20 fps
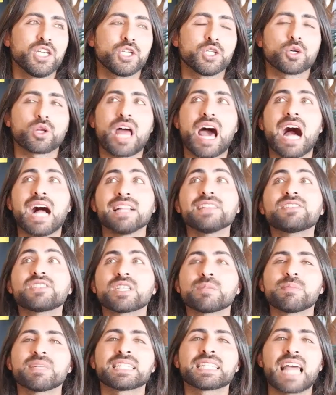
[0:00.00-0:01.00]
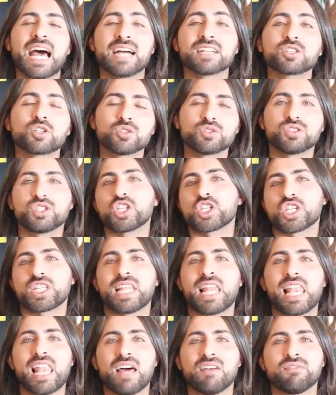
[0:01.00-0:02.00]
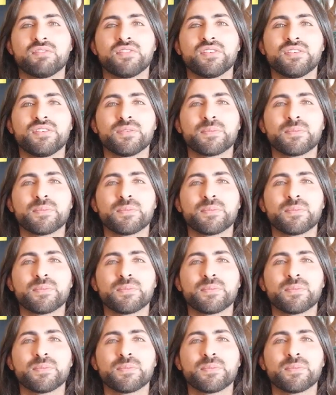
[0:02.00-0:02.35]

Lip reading: Your ultimate unconditional love.